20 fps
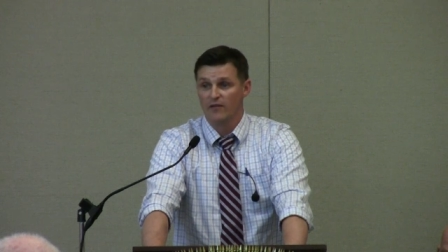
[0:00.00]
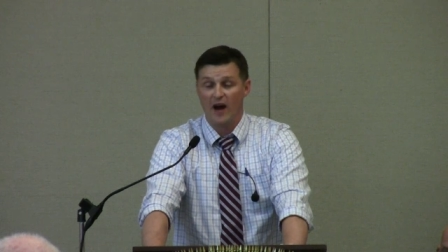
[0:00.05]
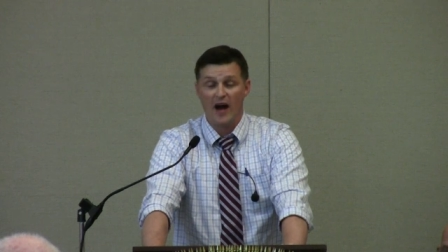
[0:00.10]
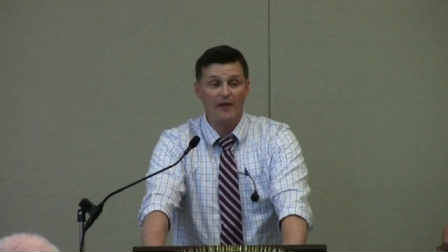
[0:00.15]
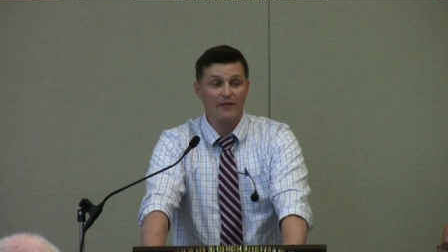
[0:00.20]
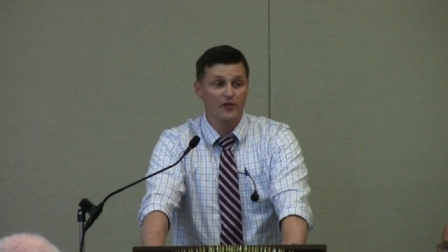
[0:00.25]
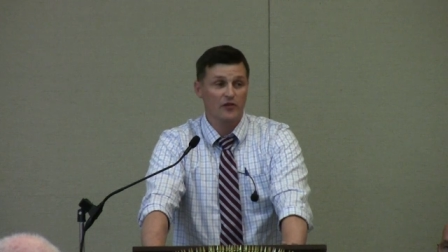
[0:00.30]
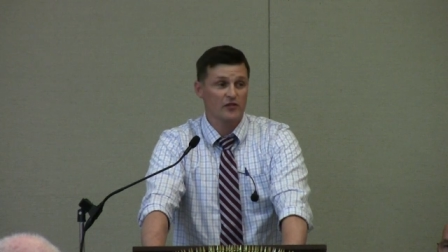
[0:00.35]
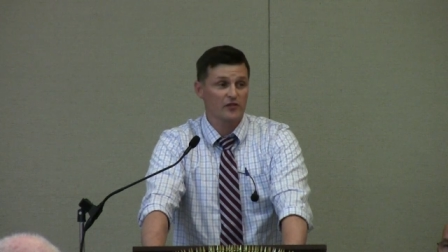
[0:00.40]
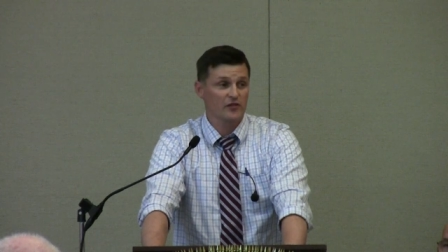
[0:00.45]

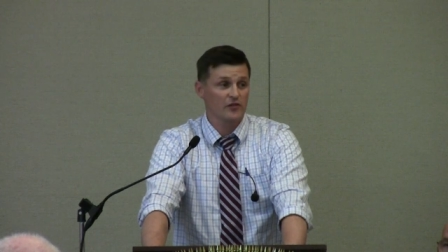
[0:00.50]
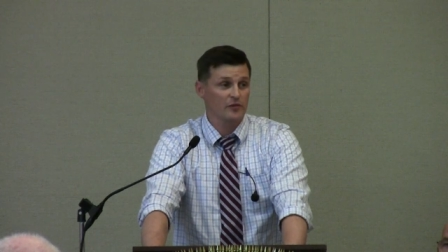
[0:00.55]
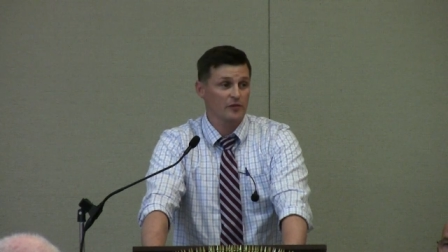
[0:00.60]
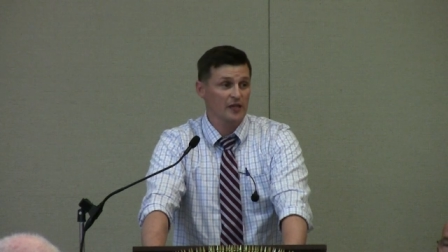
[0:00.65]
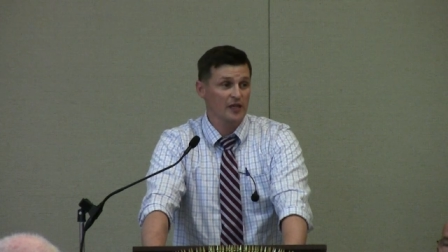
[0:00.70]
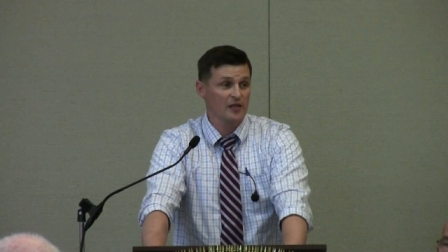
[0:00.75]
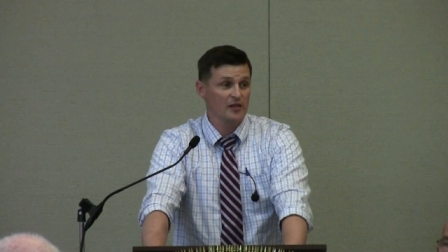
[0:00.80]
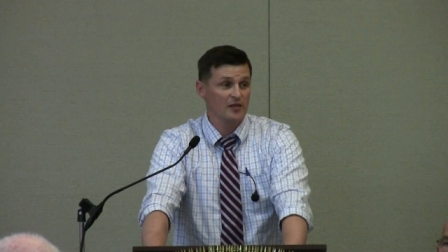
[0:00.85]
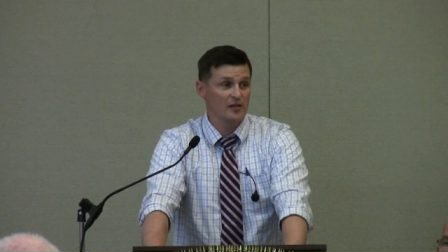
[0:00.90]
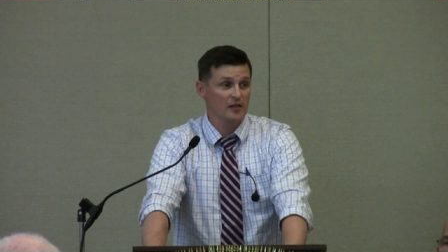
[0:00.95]
5 years since
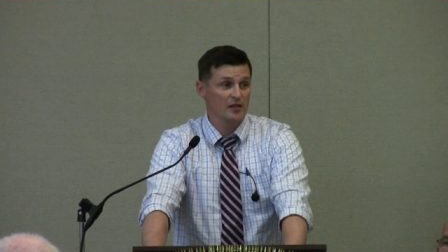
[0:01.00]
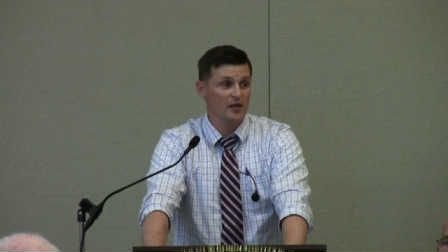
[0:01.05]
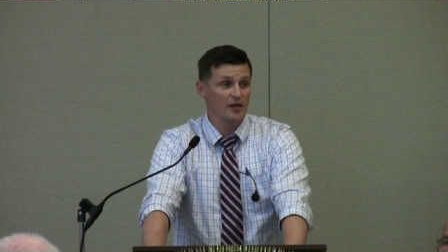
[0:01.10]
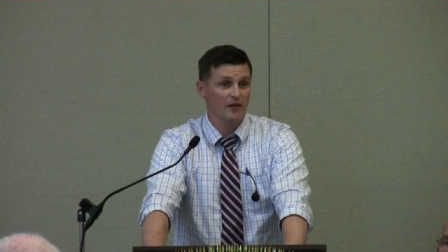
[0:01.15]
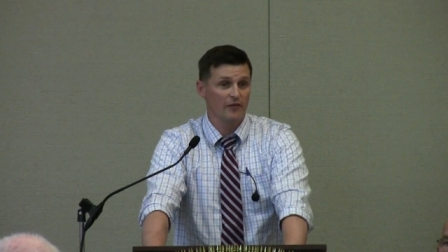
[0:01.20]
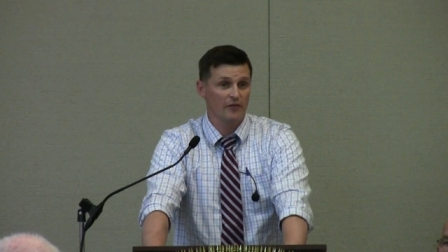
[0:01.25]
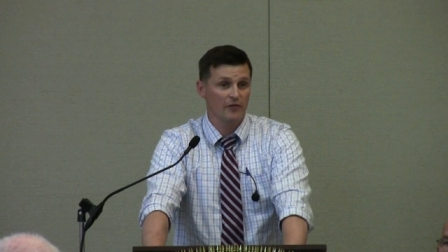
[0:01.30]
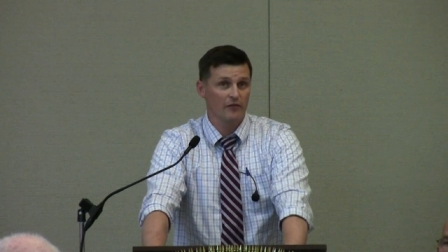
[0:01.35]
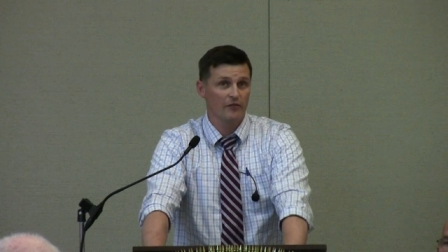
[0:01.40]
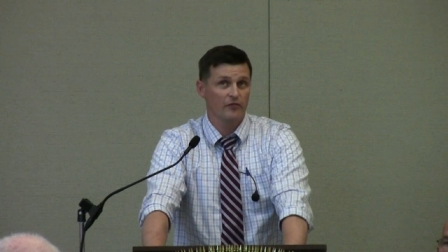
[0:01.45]
the
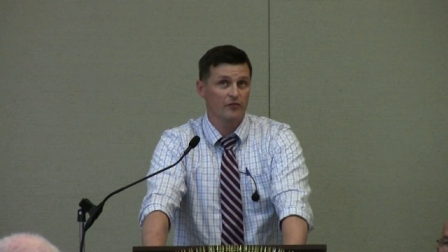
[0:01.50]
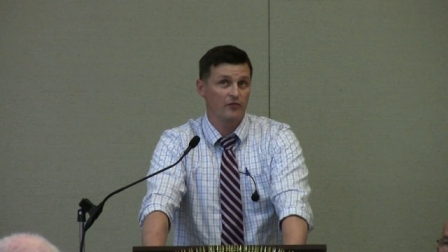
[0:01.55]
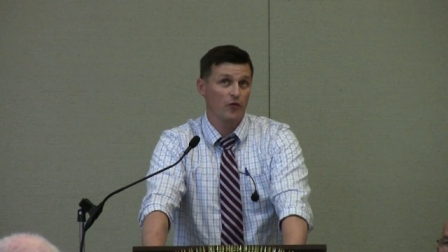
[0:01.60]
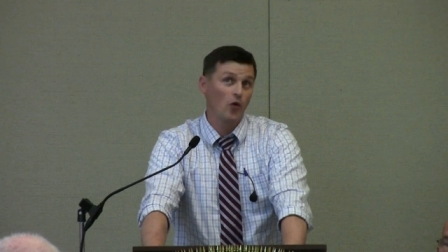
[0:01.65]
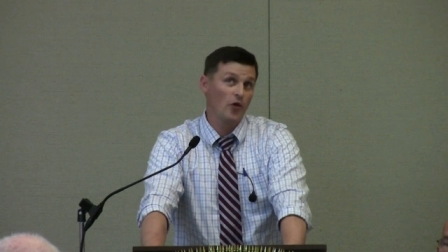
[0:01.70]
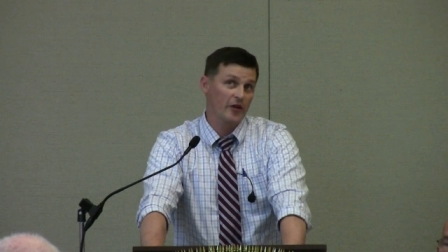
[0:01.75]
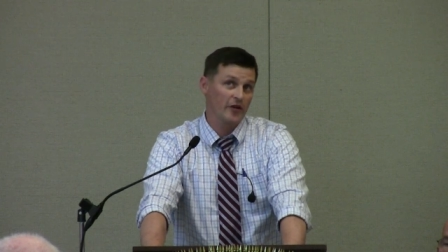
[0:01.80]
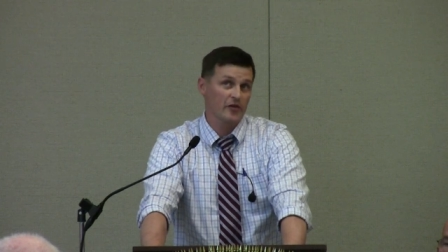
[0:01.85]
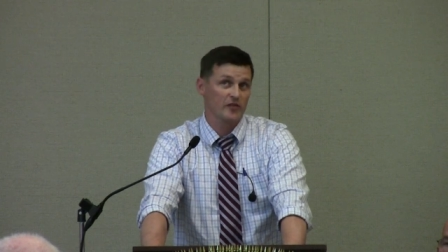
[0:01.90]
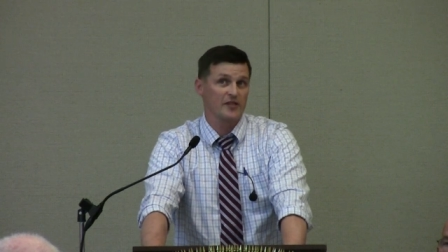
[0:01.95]
incident,
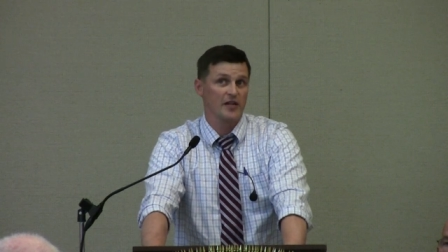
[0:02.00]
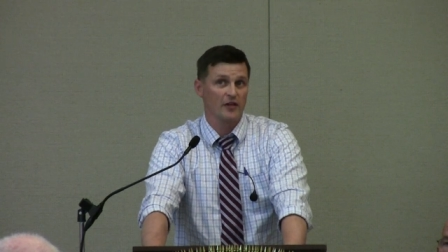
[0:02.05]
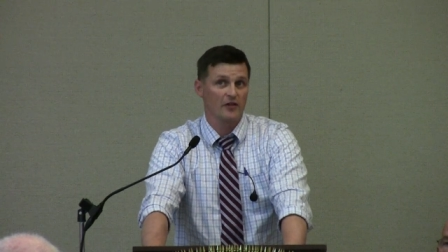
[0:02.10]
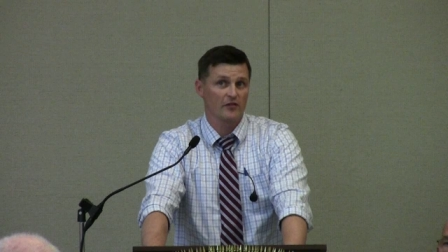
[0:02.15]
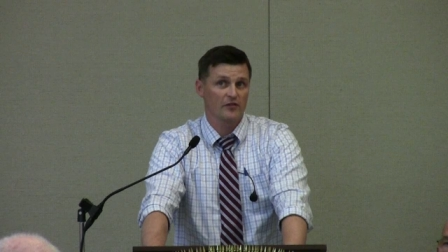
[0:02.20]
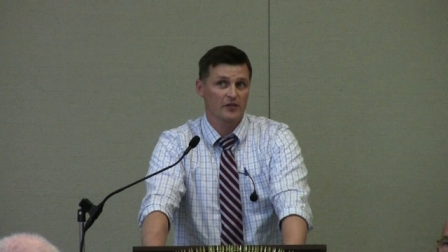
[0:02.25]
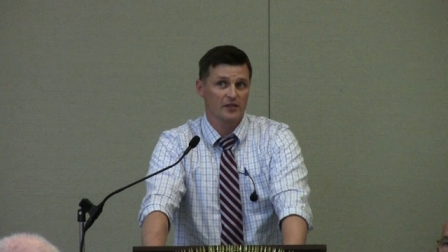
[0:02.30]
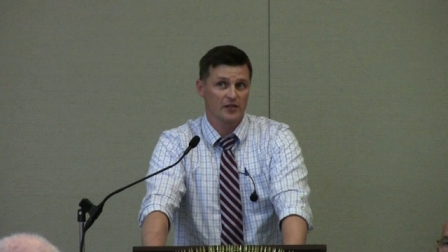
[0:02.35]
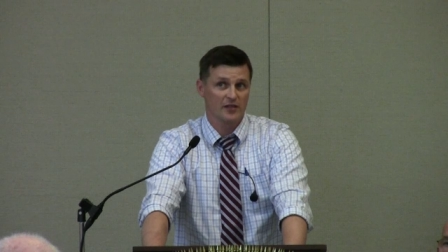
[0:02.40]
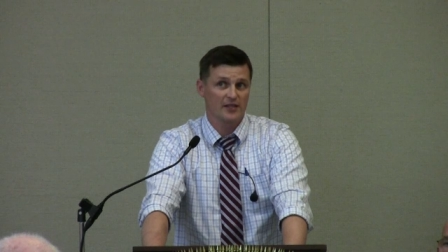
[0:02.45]
4 years now
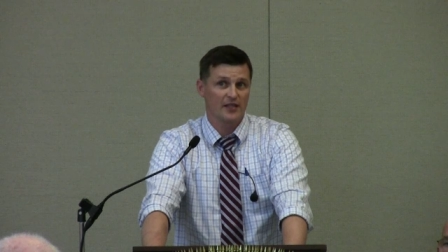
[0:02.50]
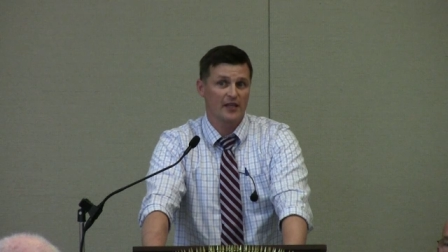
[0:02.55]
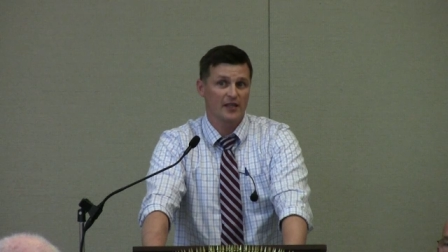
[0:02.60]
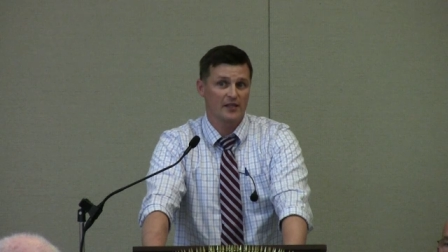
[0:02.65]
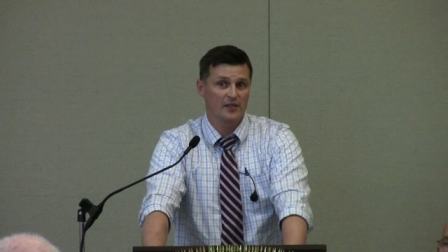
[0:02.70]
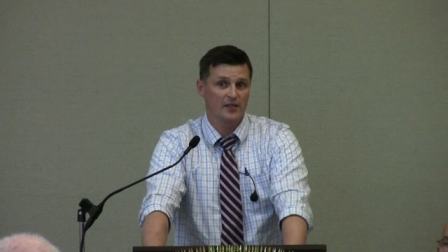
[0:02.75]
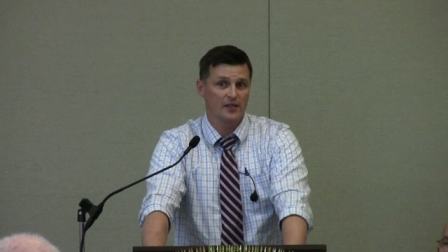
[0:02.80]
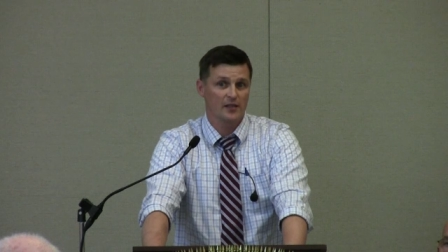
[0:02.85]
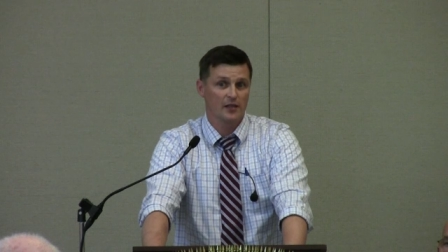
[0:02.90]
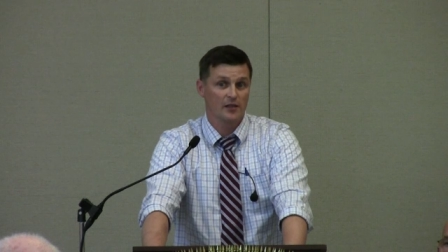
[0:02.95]
since that
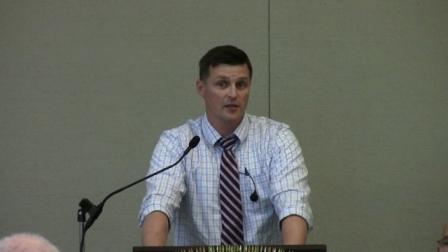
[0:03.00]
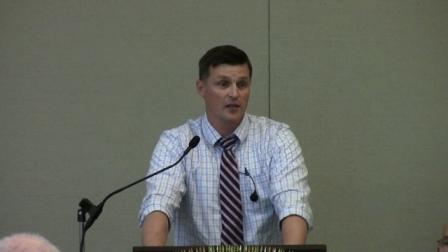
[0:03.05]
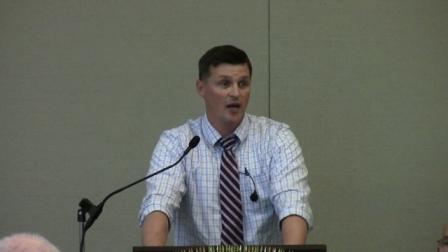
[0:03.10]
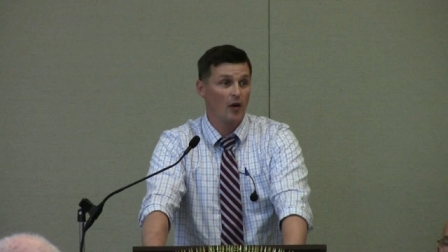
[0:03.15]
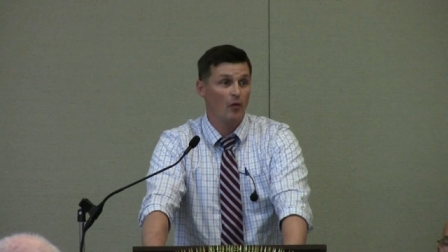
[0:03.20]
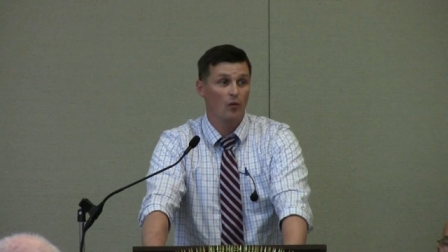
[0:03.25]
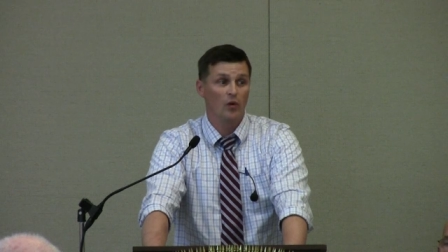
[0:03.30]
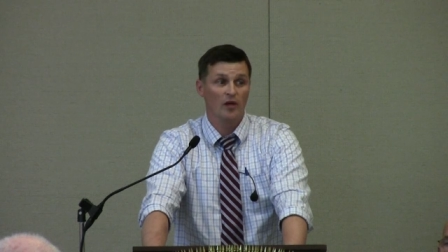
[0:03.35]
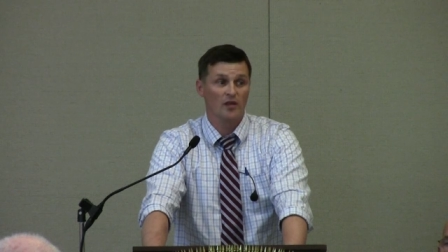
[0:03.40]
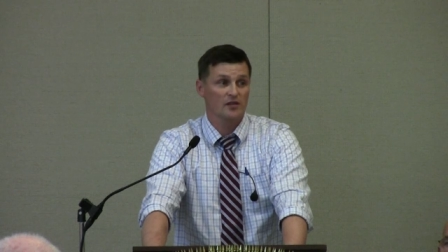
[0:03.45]
incident,
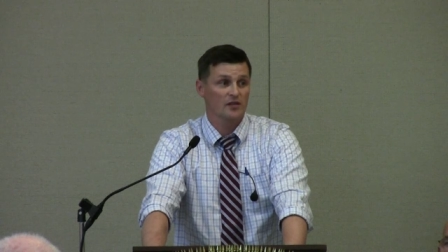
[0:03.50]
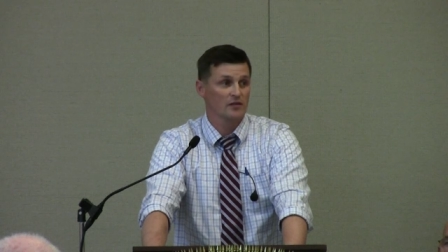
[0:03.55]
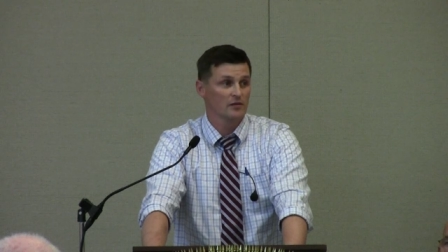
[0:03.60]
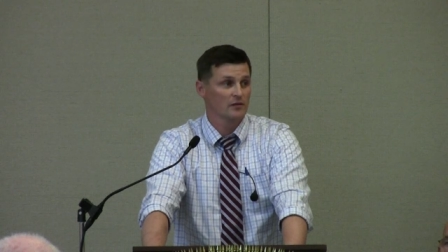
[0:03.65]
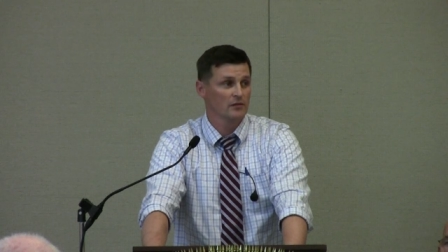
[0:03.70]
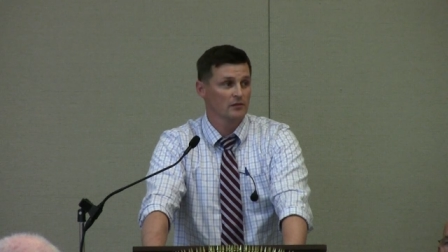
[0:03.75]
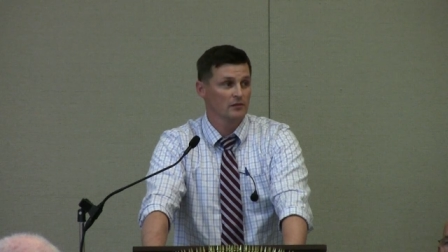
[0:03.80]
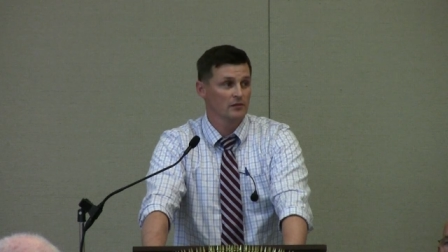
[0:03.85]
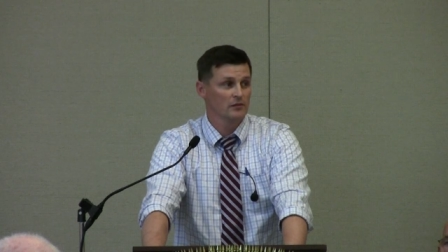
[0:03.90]
not once.